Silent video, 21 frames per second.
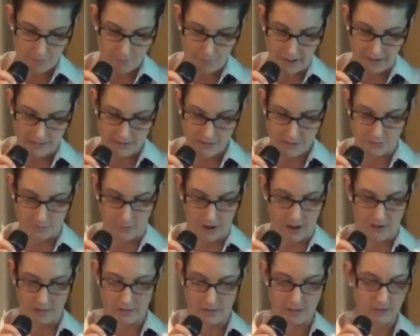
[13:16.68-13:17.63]
based
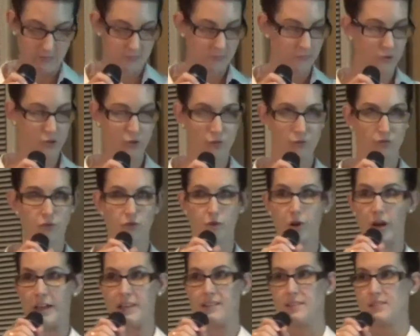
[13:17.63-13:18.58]
around
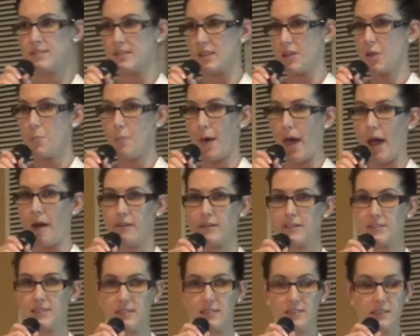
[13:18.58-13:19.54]
trends and
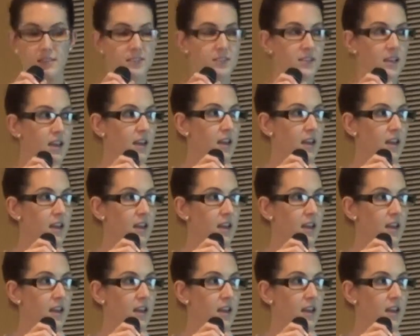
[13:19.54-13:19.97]
comparisons.